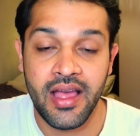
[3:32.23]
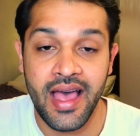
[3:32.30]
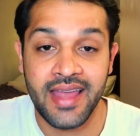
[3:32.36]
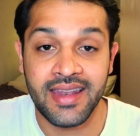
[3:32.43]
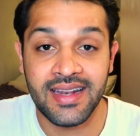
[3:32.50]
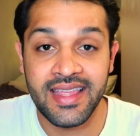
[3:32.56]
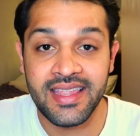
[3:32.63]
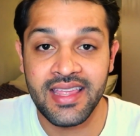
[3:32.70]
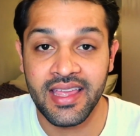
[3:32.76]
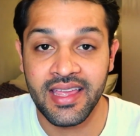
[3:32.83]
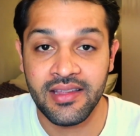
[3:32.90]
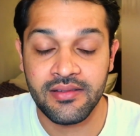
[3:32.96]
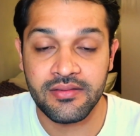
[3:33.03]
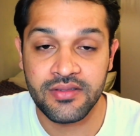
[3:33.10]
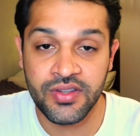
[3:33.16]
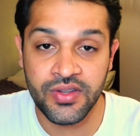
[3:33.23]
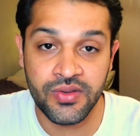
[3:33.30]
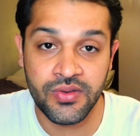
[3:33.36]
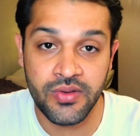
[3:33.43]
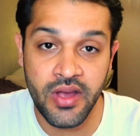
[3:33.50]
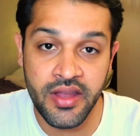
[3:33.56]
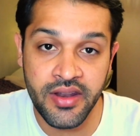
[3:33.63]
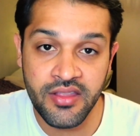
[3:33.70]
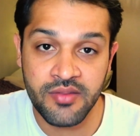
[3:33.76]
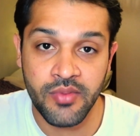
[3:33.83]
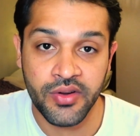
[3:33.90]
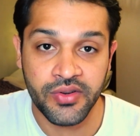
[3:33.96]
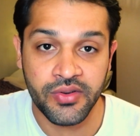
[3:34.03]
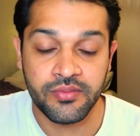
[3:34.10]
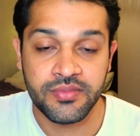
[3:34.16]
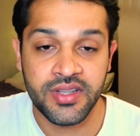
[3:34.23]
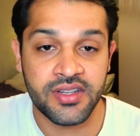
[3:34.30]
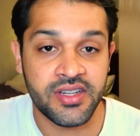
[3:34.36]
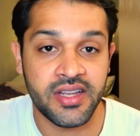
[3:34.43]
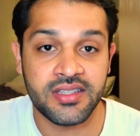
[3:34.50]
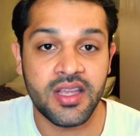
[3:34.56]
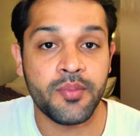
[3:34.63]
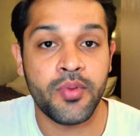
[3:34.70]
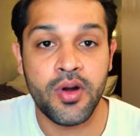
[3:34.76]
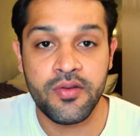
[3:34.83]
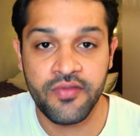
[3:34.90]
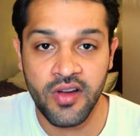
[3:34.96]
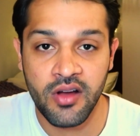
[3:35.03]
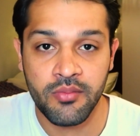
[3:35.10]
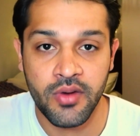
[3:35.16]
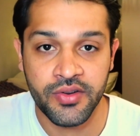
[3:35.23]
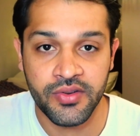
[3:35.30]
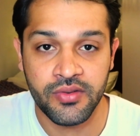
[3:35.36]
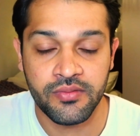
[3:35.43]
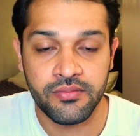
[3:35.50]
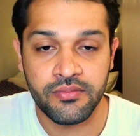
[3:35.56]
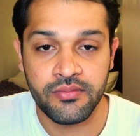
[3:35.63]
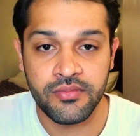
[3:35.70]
and link it to another model, such as a profile model,